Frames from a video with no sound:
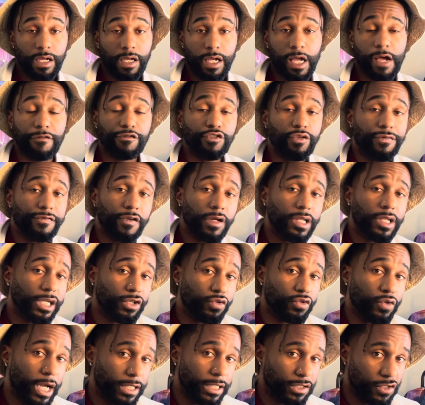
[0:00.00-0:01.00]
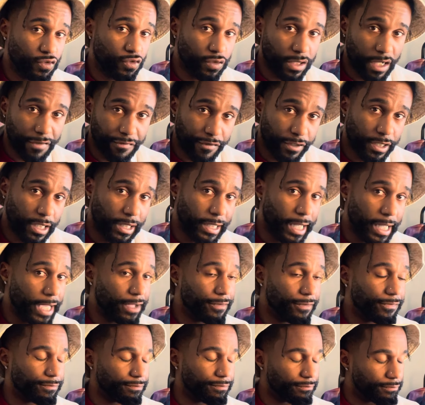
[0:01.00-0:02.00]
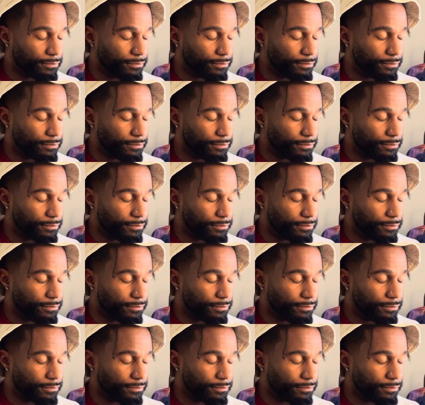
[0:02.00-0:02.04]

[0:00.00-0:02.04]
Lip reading: If you felt like you had to do that for your life,